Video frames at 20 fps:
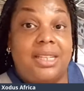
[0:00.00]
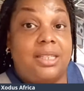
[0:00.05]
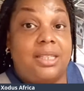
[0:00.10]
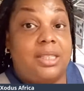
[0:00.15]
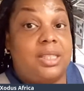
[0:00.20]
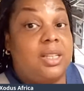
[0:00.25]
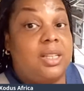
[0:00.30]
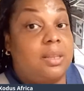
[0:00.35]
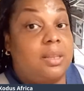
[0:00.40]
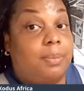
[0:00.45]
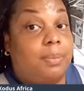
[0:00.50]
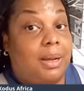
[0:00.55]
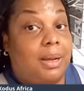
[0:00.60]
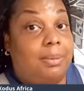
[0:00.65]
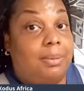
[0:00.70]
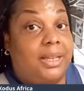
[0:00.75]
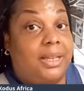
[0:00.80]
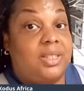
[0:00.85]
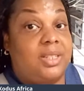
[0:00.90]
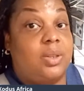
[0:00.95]
it to the
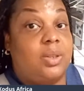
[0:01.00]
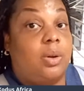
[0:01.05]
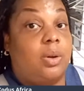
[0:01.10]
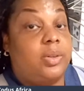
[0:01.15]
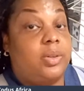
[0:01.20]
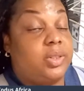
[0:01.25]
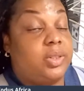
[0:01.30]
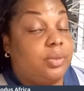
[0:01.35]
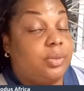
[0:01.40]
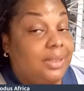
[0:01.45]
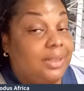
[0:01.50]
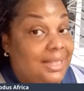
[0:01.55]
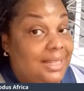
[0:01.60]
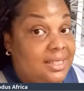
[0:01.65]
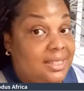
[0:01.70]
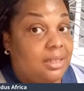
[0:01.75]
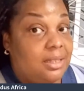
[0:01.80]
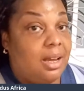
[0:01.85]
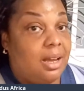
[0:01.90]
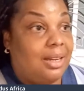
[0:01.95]
public. So also
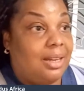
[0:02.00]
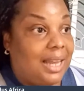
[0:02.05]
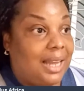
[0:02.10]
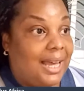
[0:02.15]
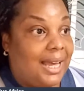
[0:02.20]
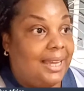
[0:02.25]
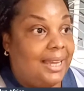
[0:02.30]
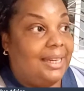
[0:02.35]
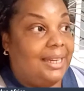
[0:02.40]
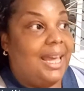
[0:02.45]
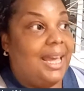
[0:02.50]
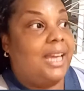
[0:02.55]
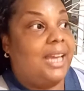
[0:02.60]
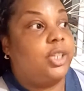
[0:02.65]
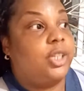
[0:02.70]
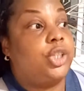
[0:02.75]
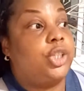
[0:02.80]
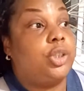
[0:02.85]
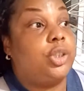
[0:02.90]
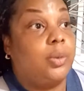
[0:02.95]
release it online
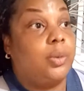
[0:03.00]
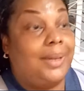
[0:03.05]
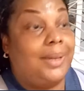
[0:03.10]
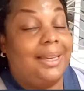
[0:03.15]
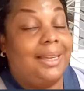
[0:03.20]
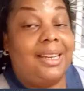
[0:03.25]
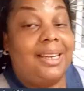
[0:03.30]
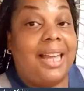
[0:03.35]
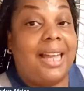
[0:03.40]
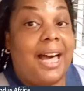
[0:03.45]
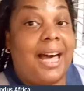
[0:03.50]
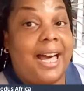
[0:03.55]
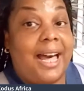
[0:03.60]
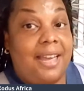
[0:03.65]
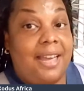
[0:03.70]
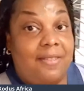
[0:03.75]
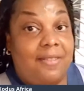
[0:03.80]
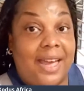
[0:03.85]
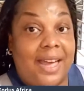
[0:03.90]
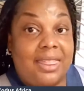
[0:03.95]
and show it
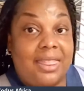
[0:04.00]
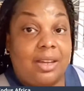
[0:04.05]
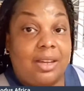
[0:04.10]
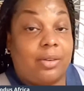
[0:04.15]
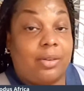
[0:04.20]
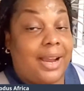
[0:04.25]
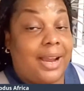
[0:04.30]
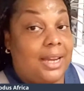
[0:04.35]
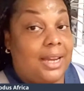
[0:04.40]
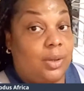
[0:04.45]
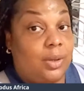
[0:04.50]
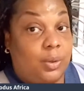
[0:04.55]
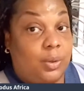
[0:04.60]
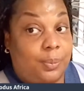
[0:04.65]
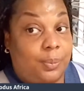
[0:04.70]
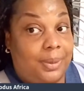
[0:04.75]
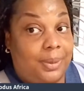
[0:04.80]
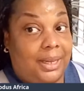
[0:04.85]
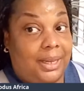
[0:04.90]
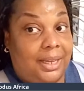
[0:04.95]
live at the grand
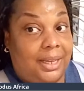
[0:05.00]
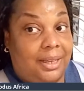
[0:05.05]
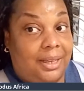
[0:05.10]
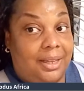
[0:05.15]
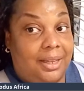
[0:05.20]
opening.